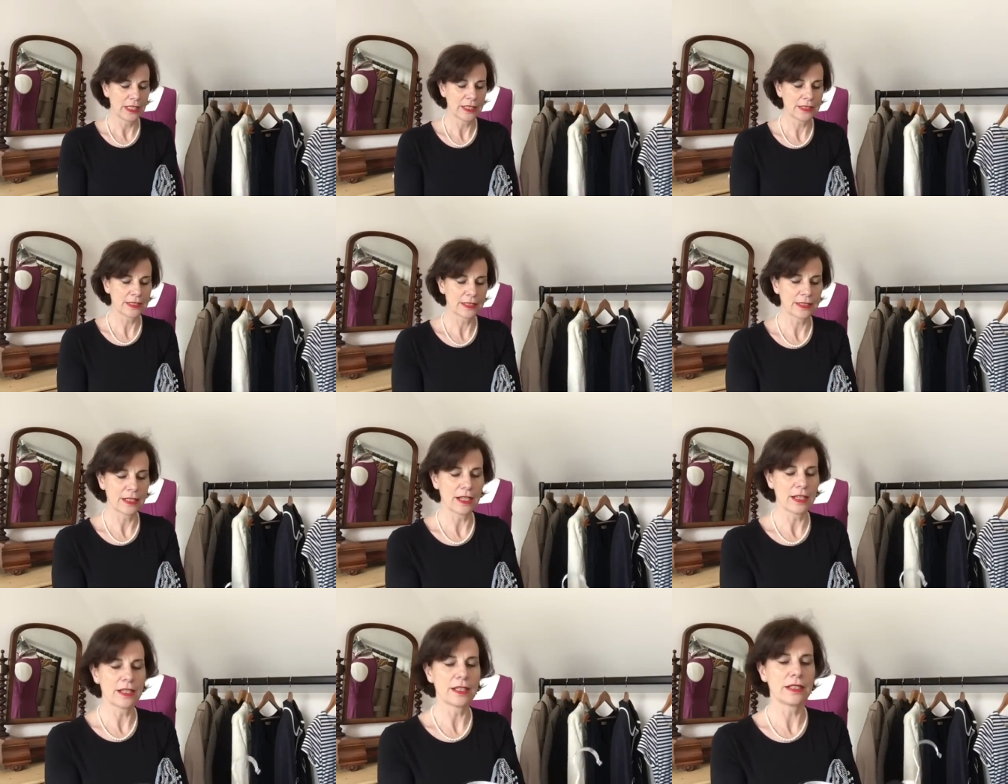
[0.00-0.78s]
it's
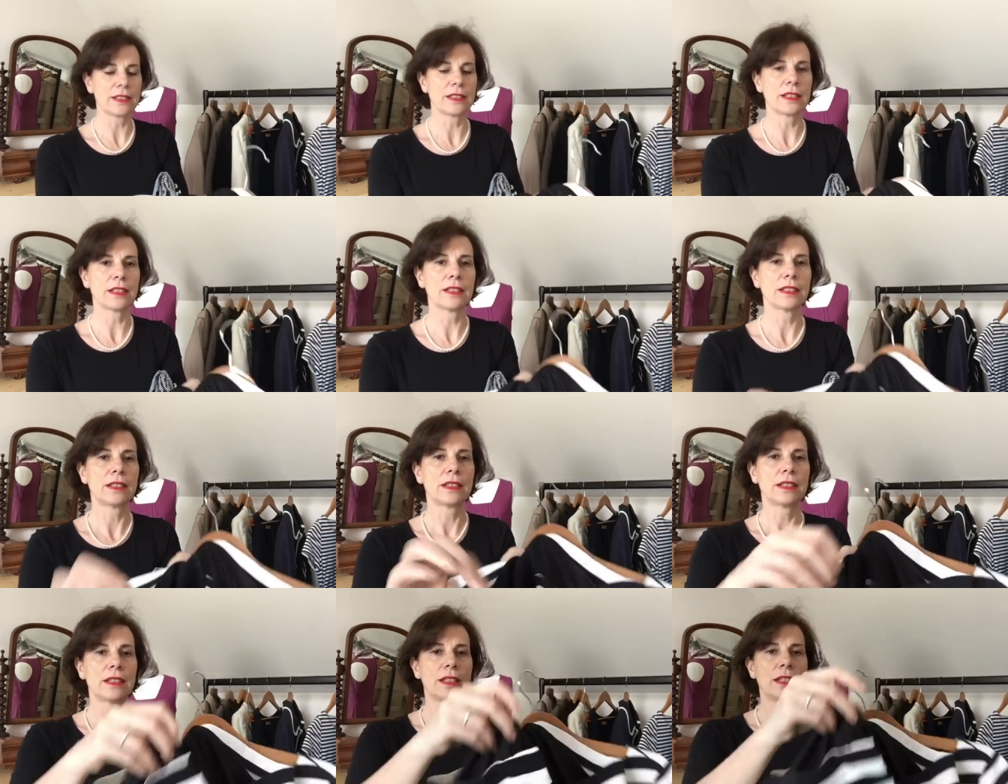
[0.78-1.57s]
lined
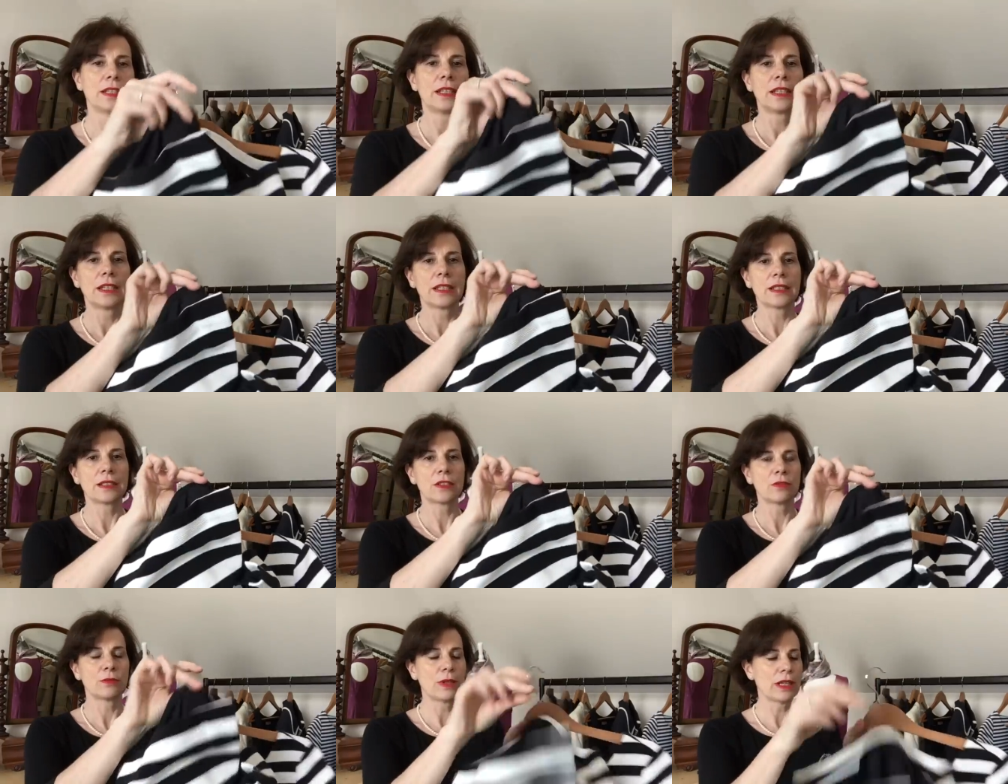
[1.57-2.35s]

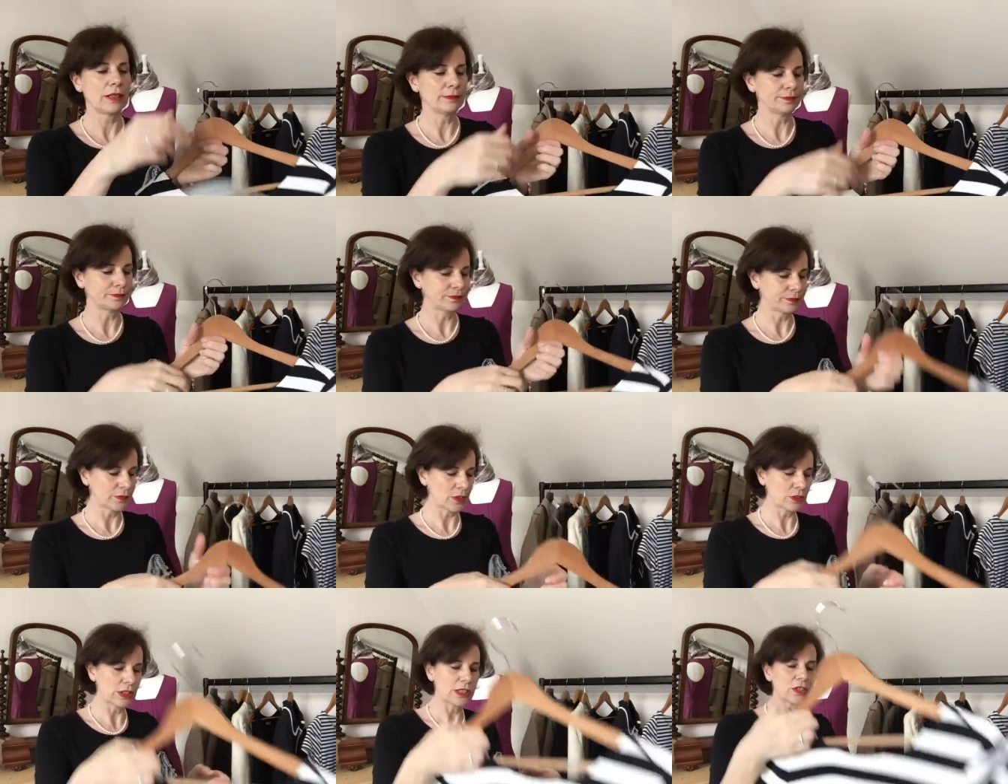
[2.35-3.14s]
as well,
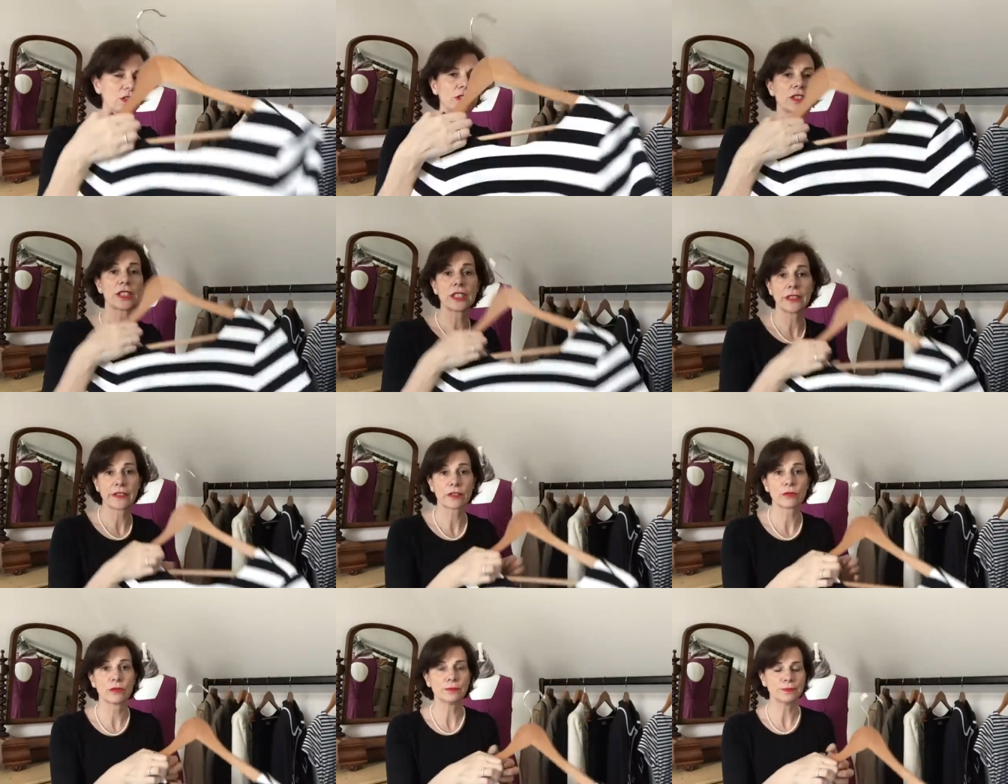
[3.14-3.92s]
so it's not
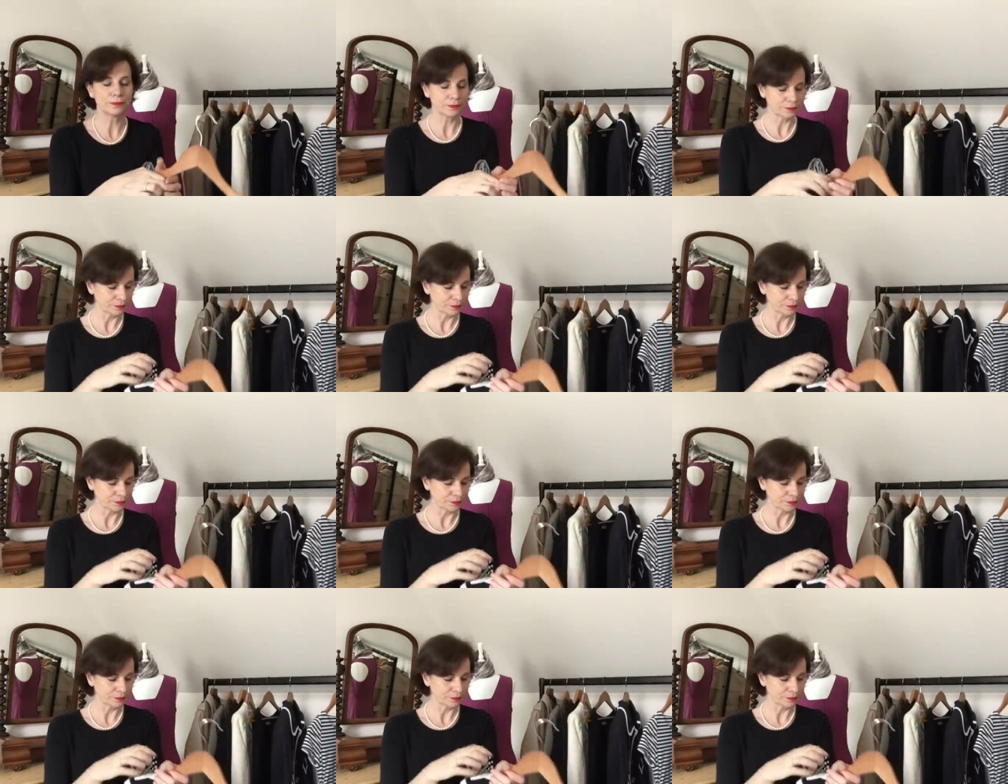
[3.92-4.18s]
see-through.